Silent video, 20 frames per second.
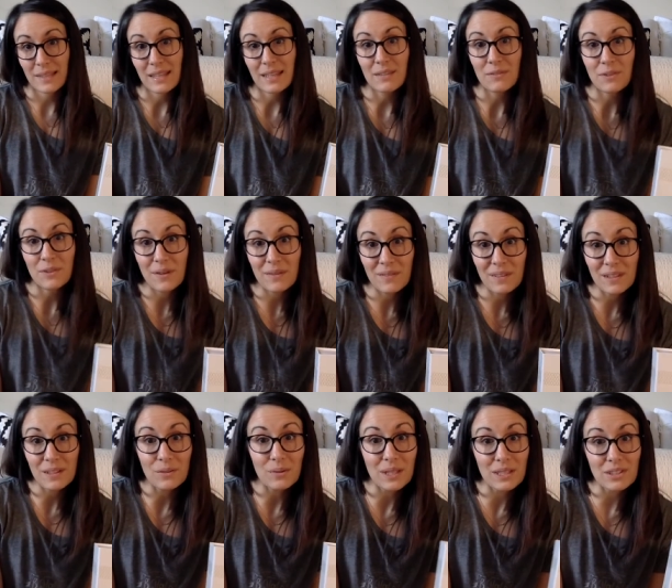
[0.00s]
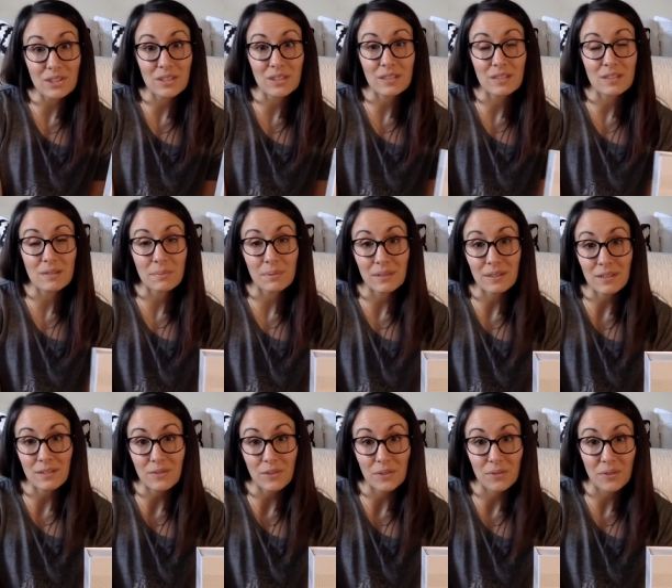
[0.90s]
If you have any questions,
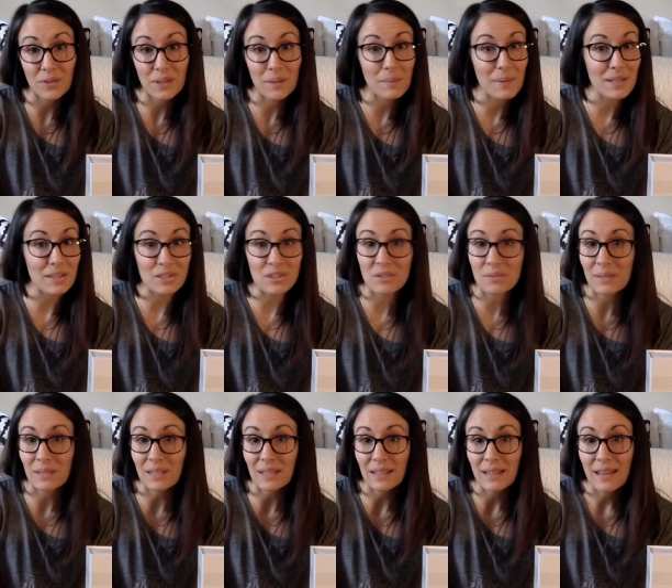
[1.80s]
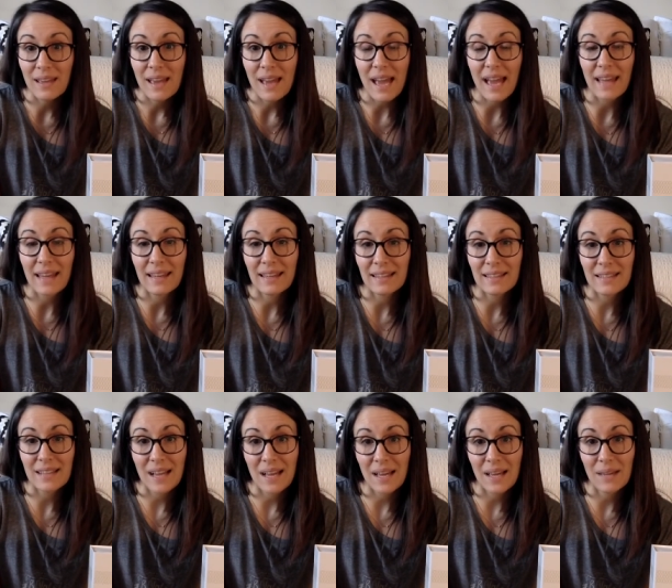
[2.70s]
please feel free to message me at any
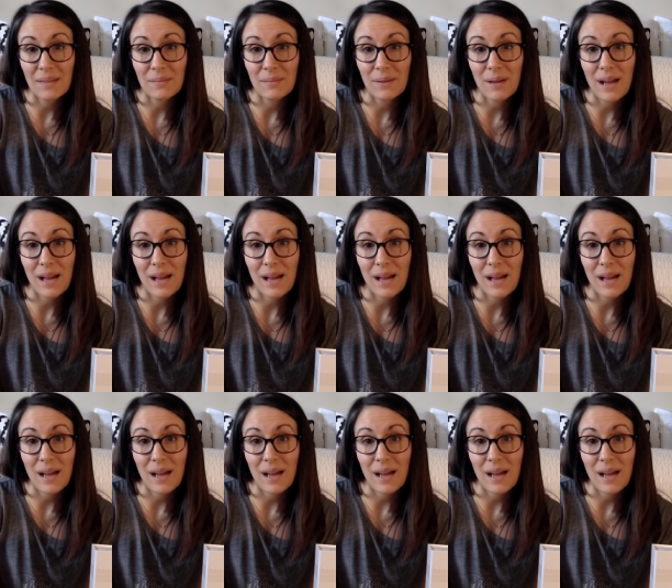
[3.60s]
time.